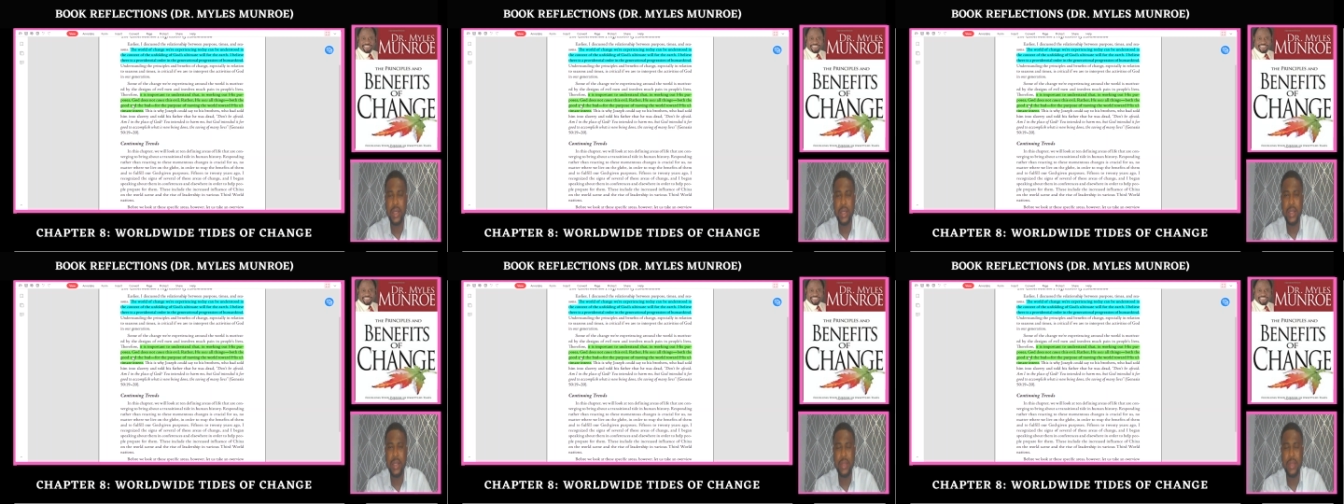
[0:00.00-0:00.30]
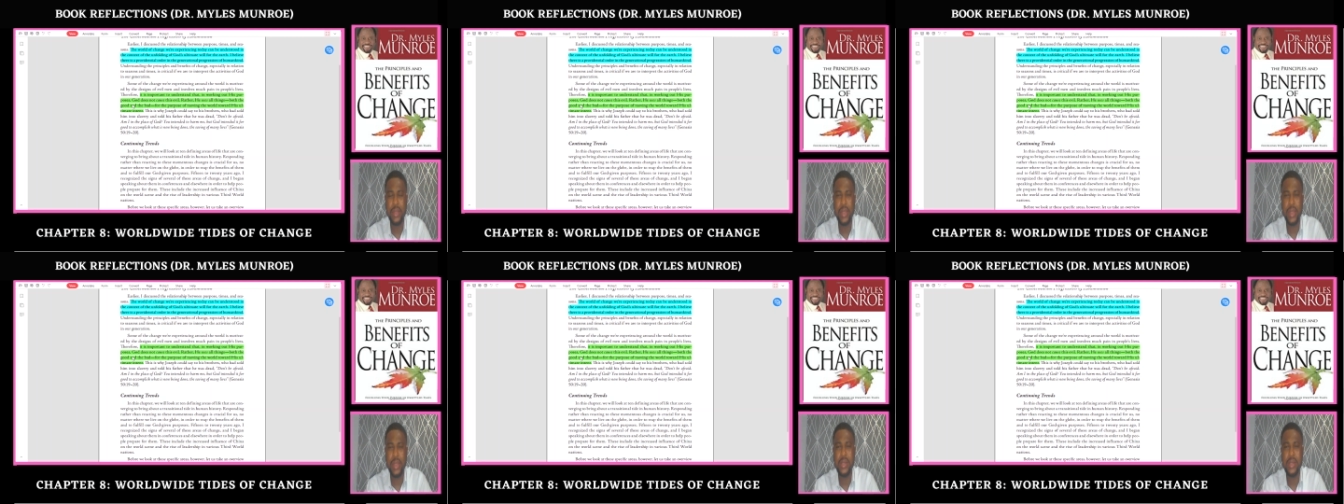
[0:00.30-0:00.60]
the
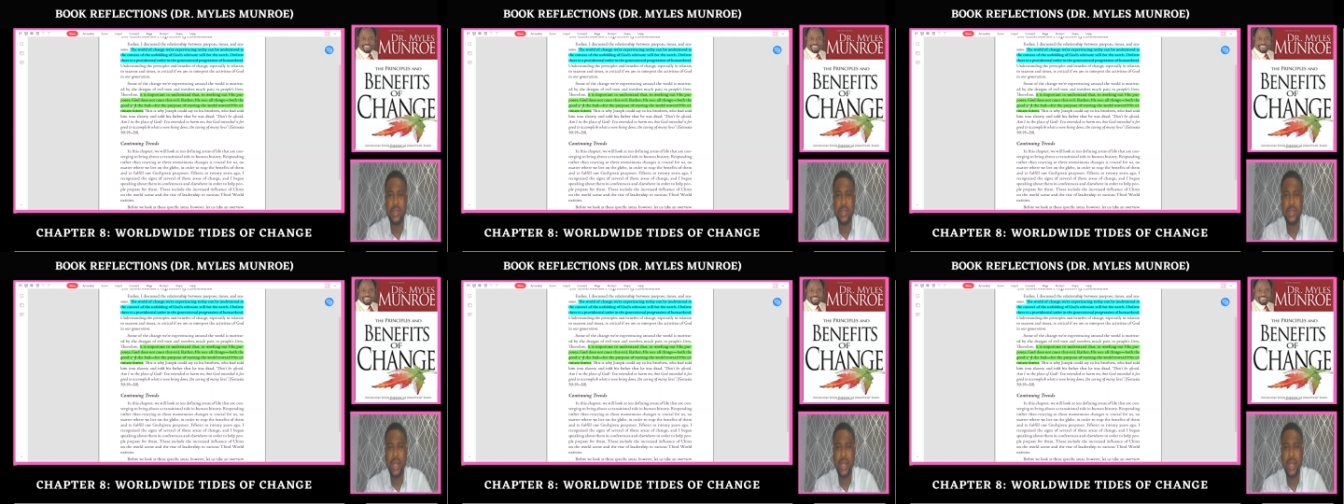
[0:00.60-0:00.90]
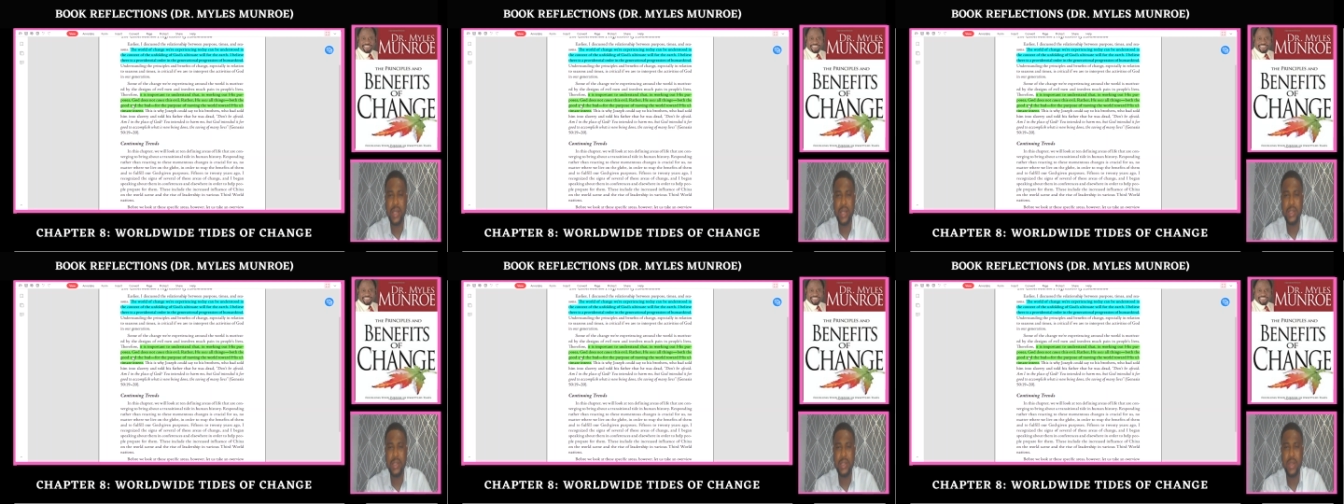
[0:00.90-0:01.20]
things
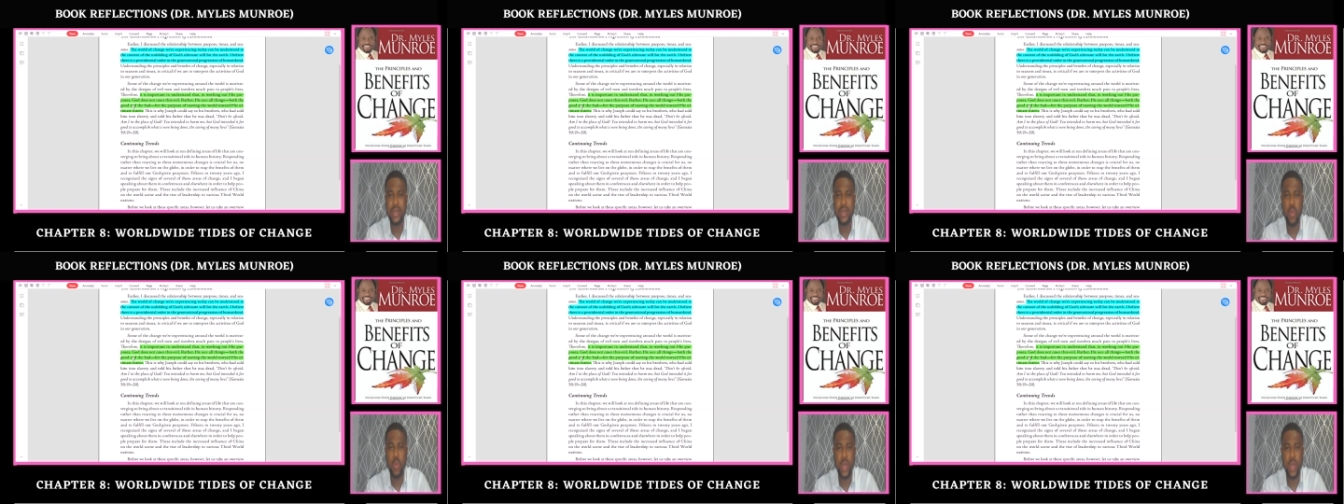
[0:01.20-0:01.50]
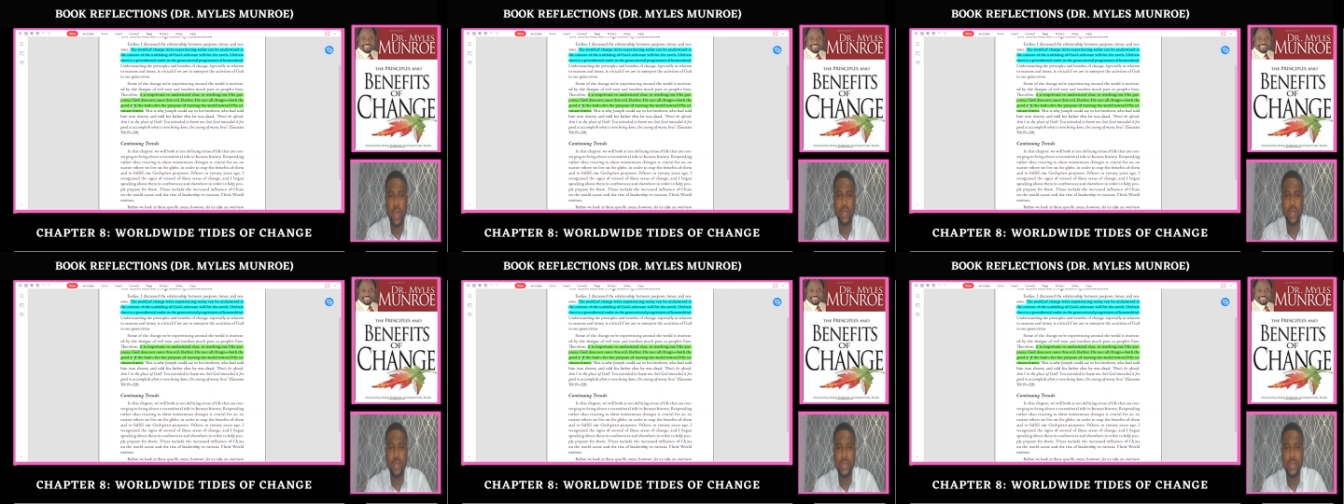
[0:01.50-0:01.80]
that the
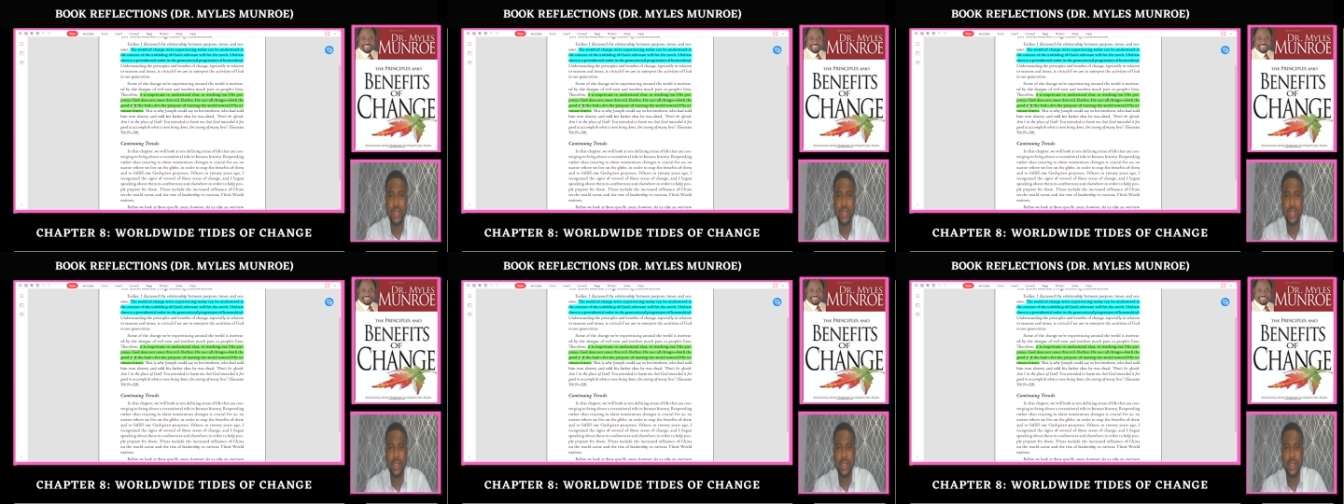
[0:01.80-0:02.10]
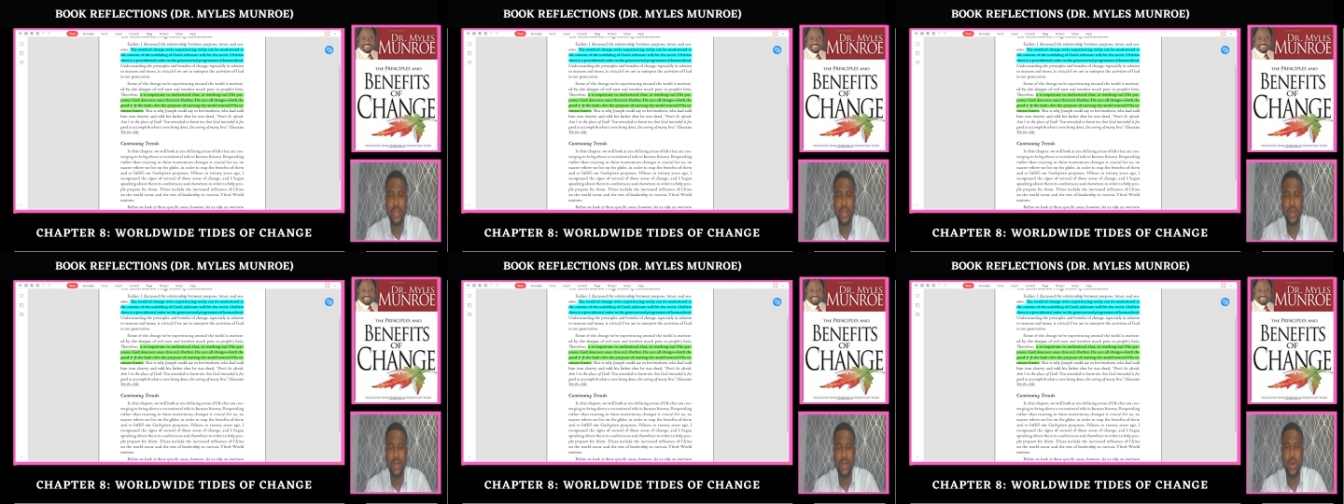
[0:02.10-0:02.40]
world
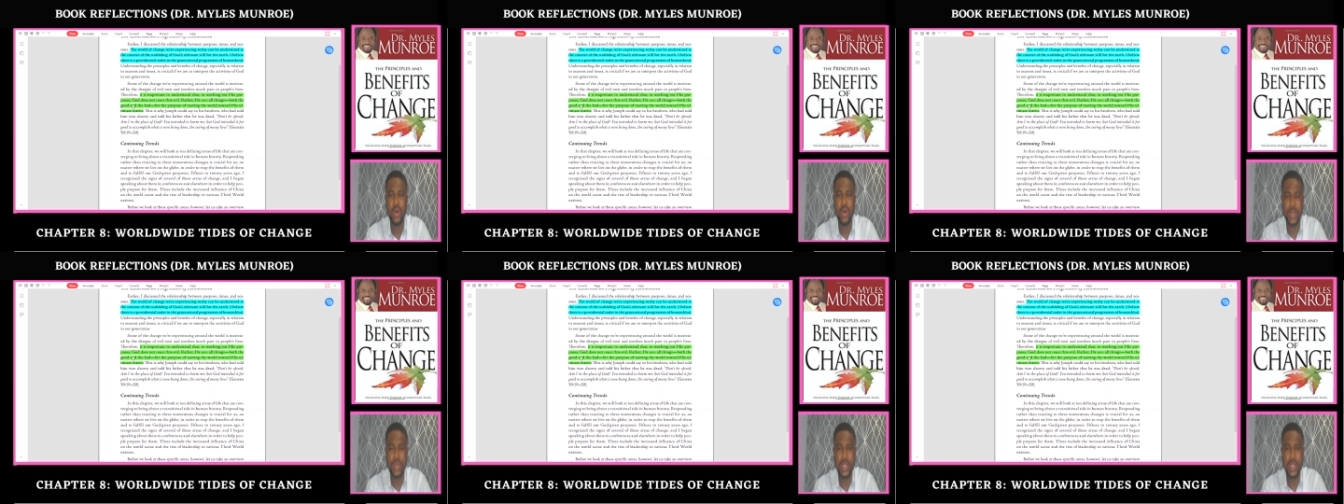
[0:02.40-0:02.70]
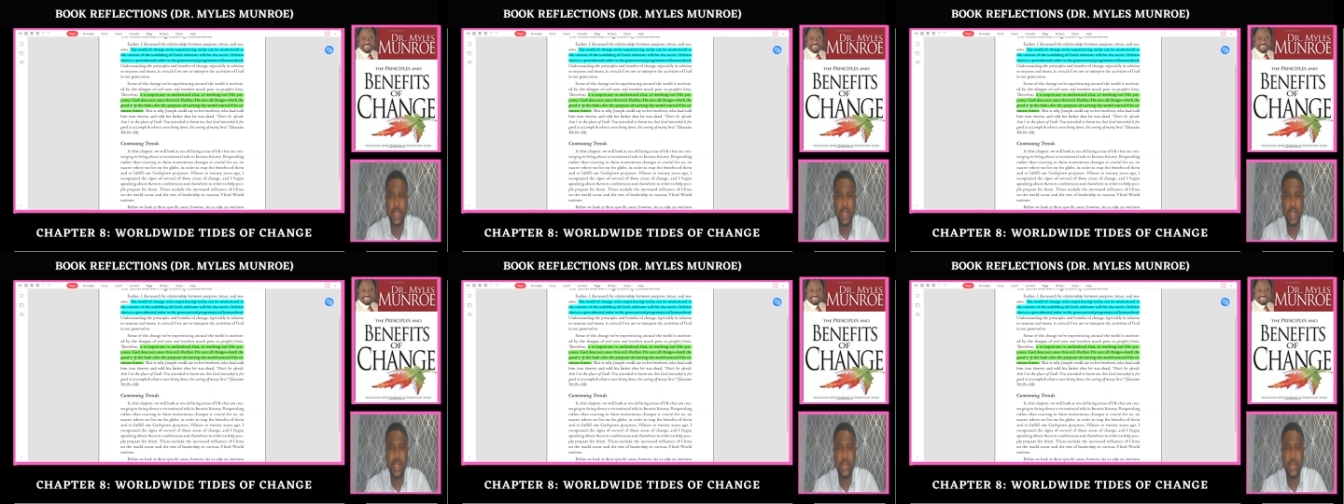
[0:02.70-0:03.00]

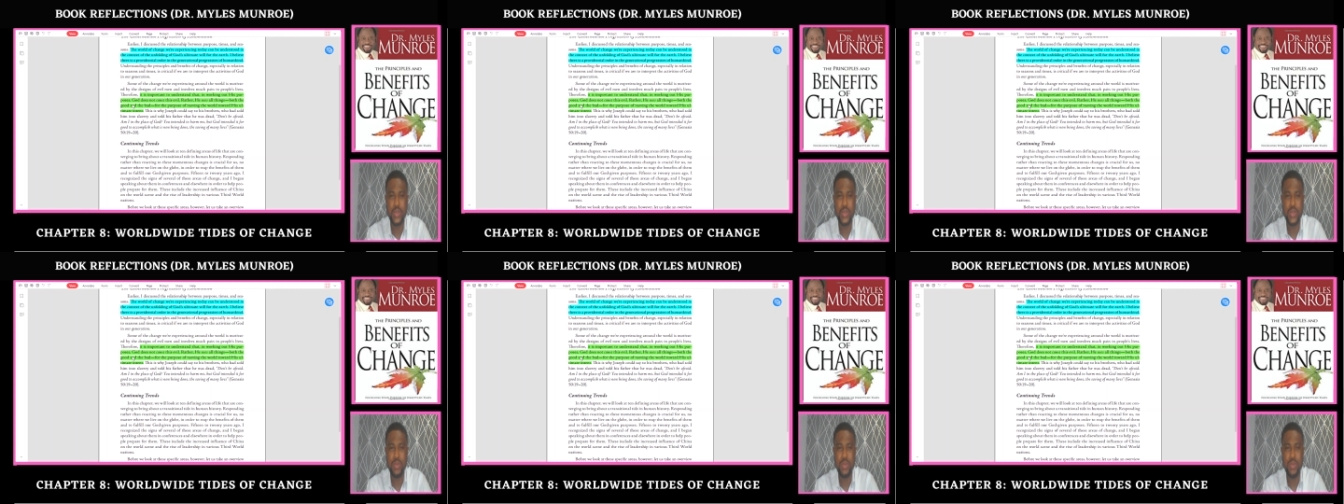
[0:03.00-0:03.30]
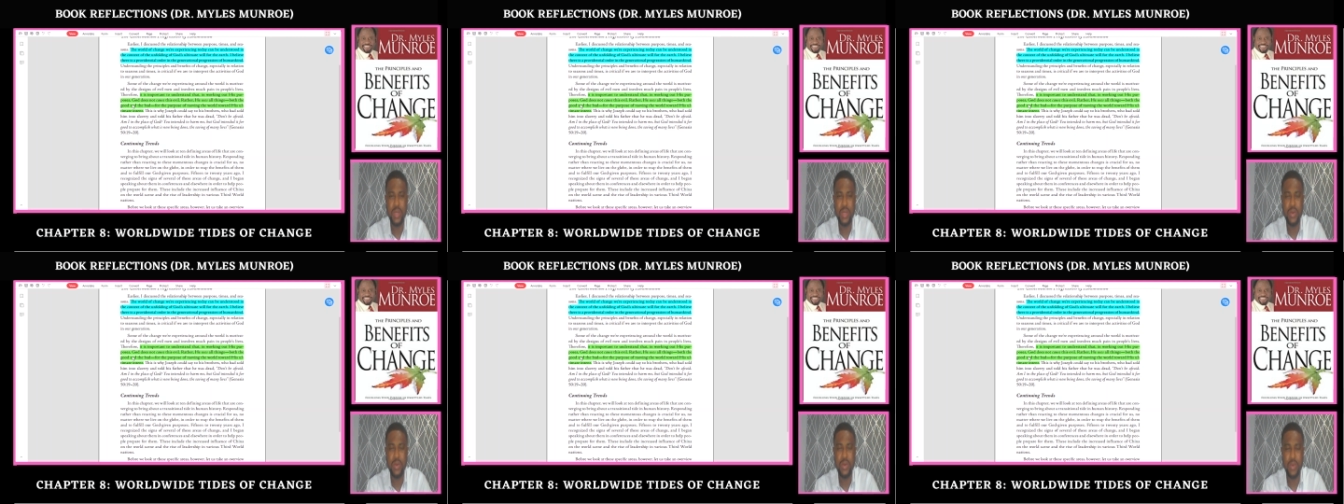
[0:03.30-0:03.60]
considers to
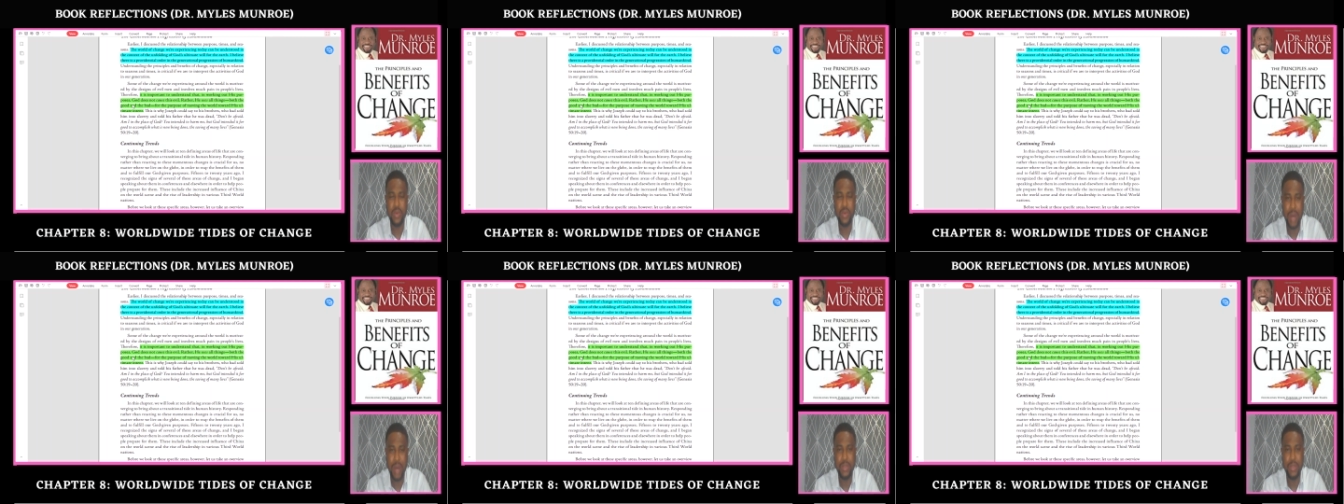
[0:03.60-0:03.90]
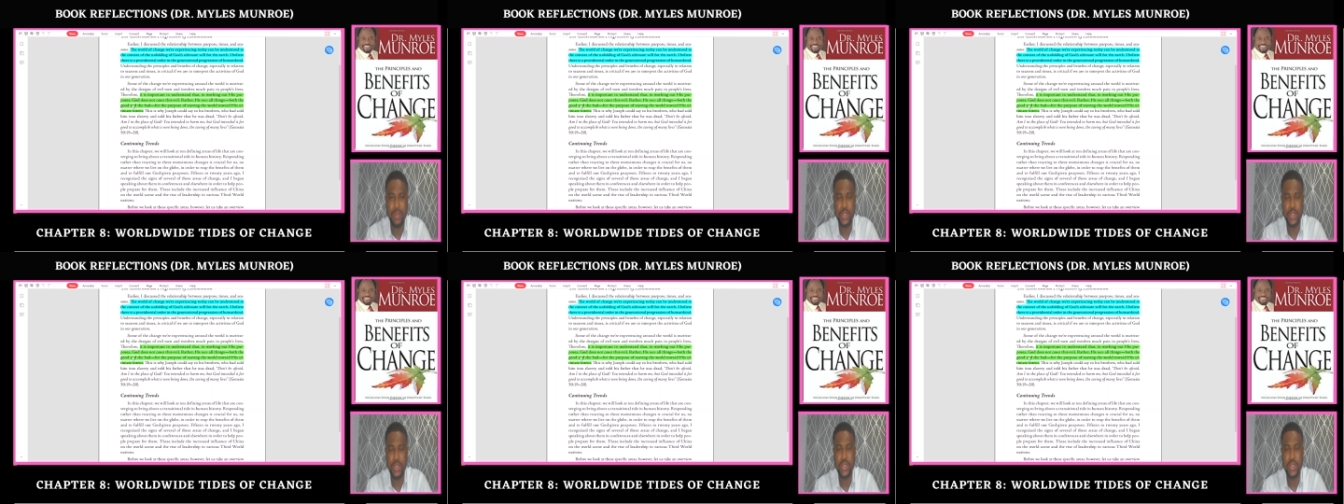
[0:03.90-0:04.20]
be
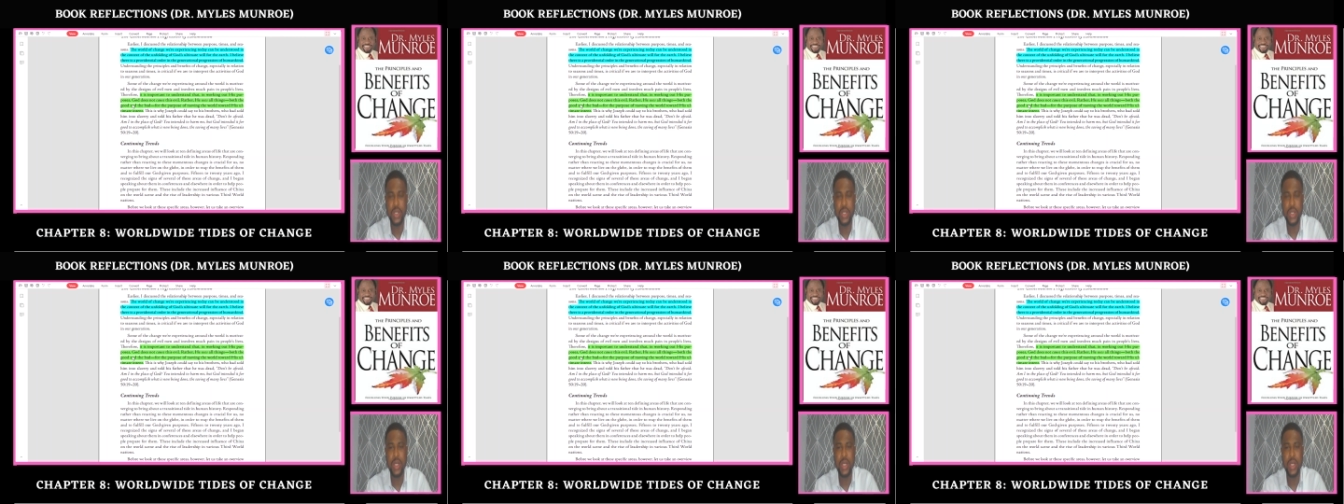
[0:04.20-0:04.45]
rubbish,